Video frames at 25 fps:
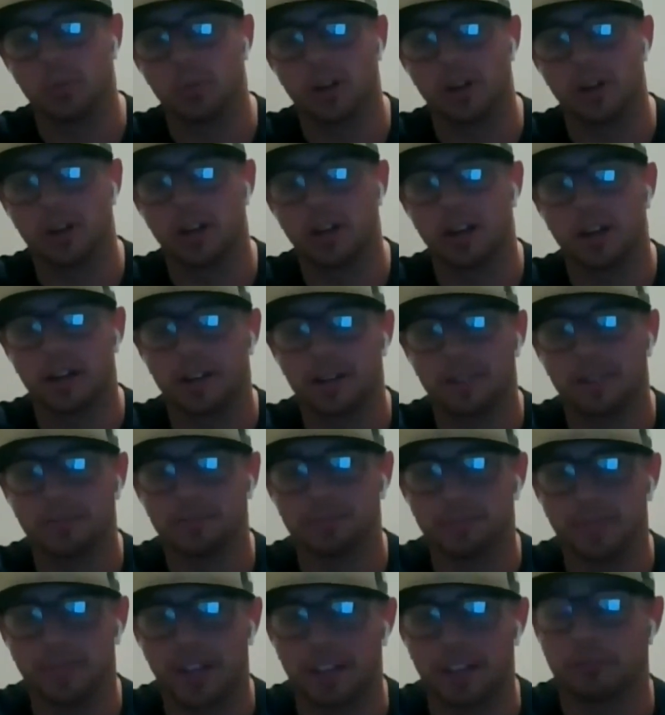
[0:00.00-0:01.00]
where
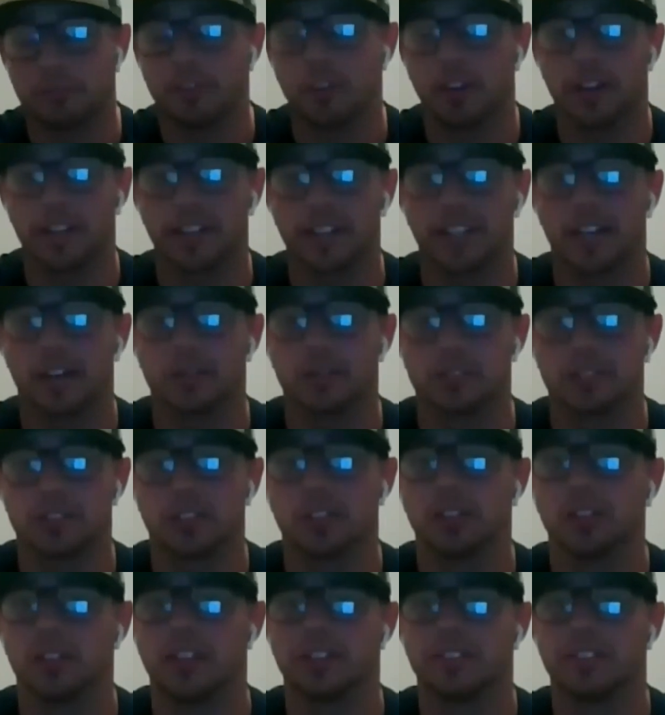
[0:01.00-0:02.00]
I felt like I was
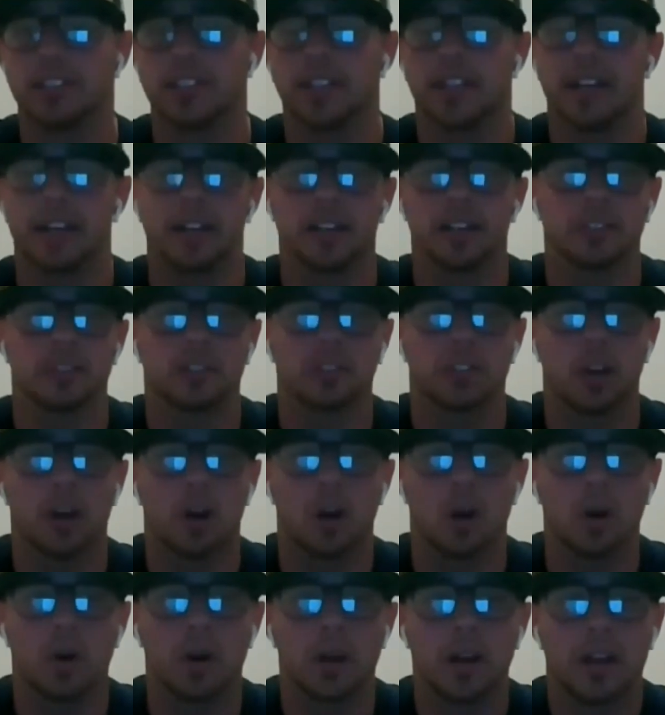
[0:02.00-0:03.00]
still living there.
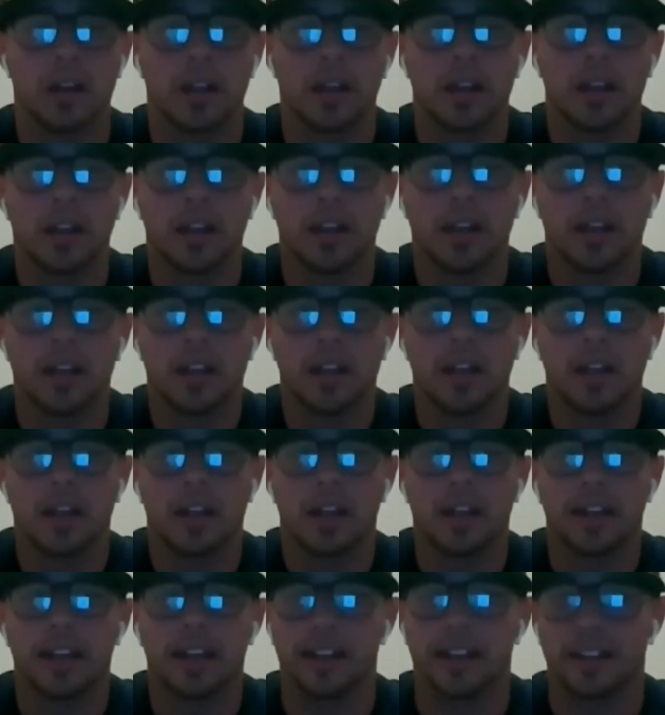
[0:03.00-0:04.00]
So
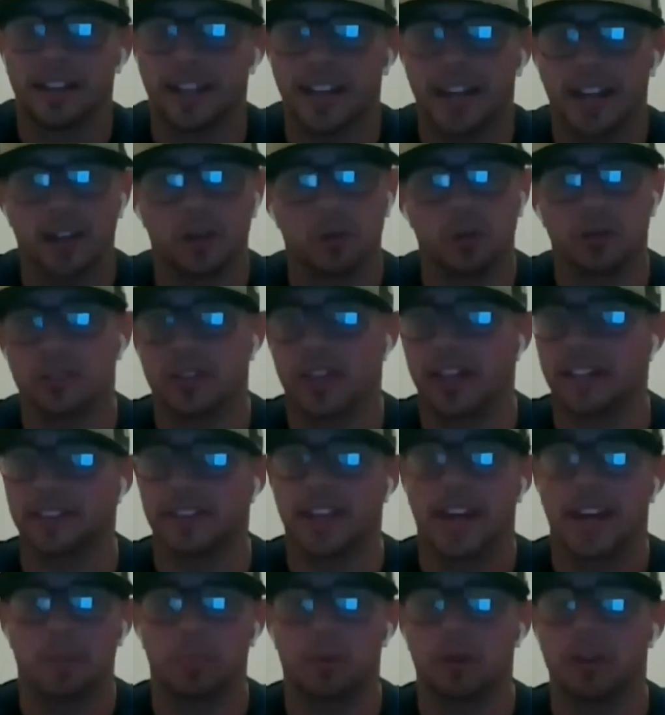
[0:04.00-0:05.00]
Indiana was like
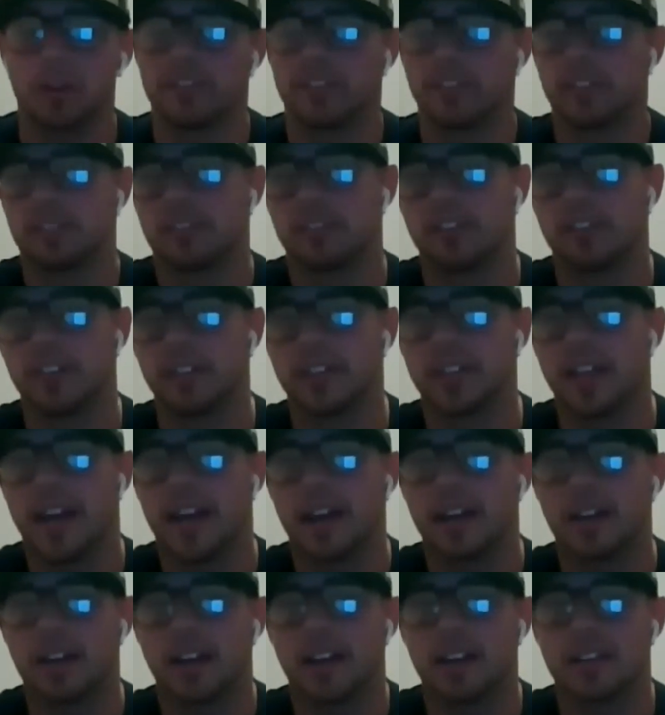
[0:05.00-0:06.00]
that perfect fit in
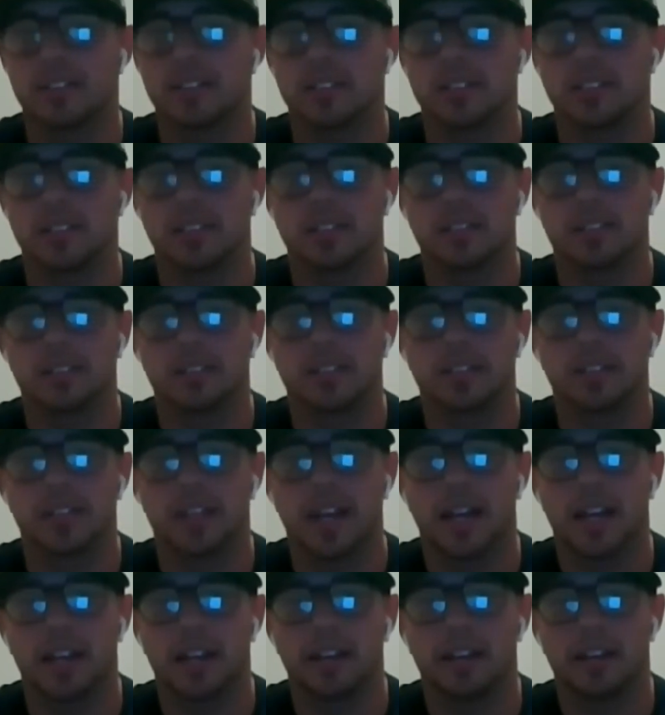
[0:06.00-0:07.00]
that essence. And
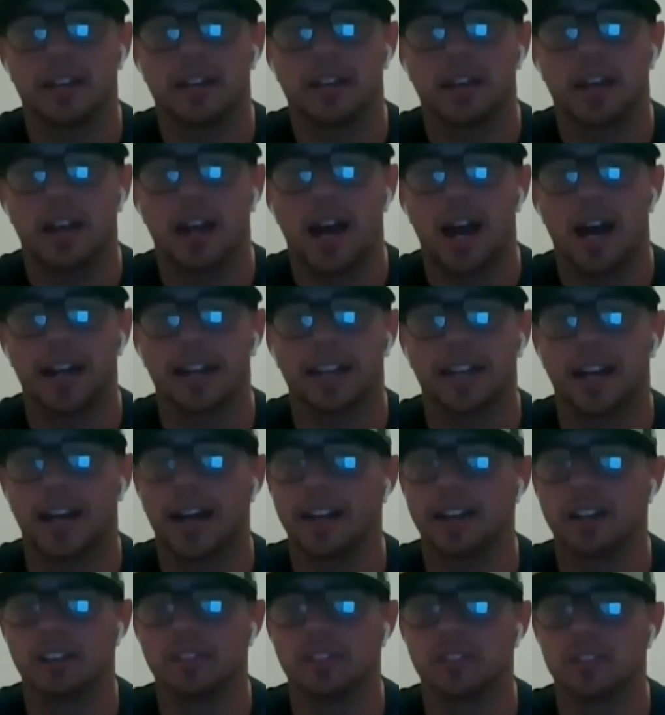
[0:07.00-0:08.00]
then I
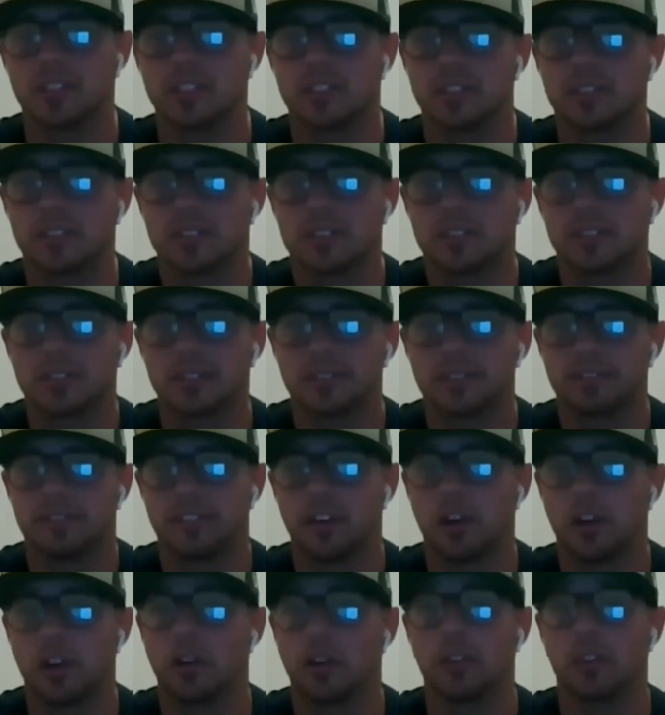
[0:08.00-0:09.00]
kind of just
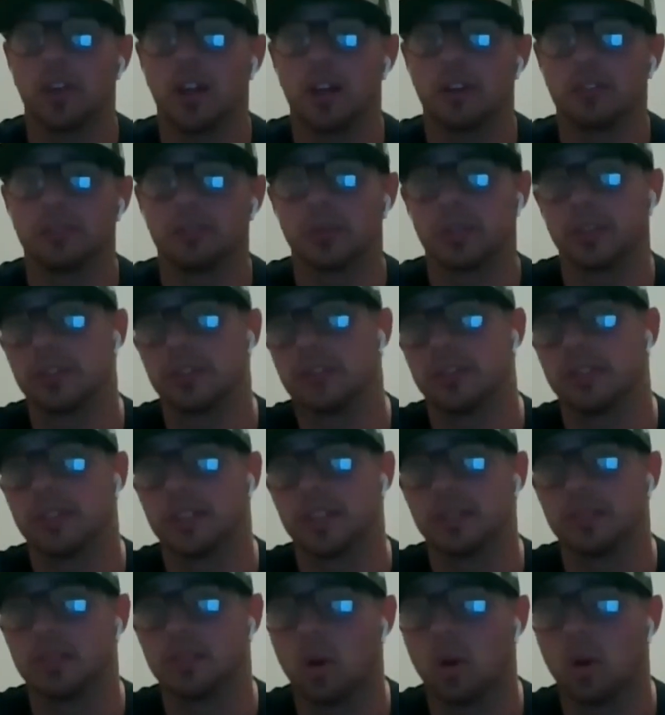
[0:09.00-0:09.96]
fell in love with the